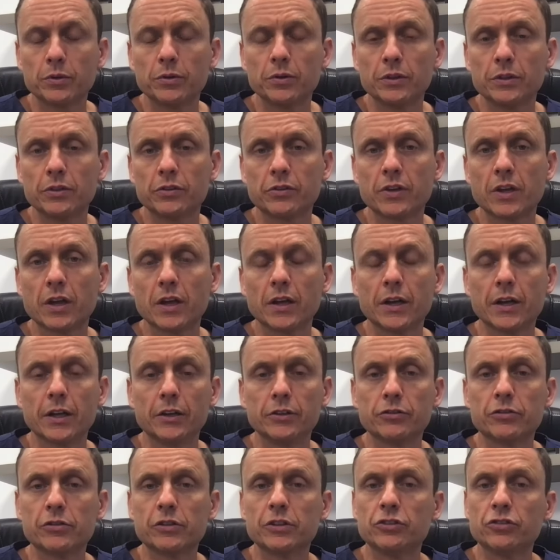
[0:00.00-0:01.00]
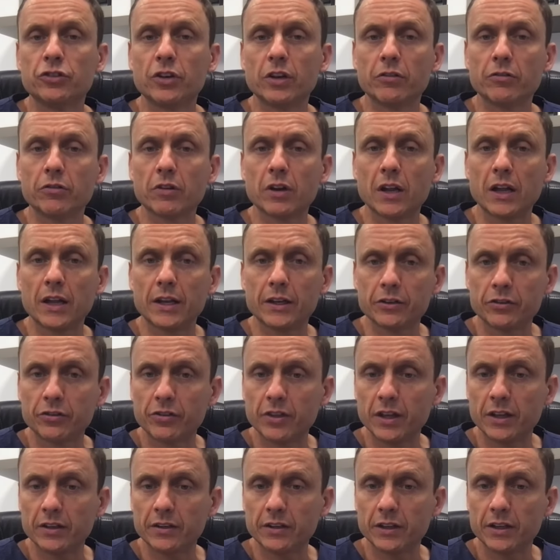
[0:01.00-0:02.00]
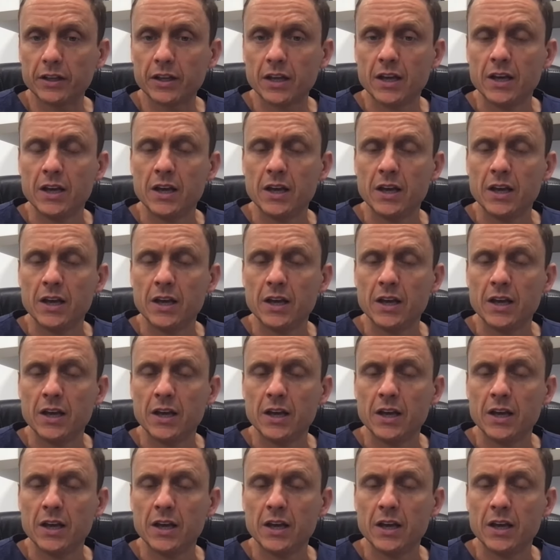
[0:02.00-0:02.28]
It's done under a general anaesthetic,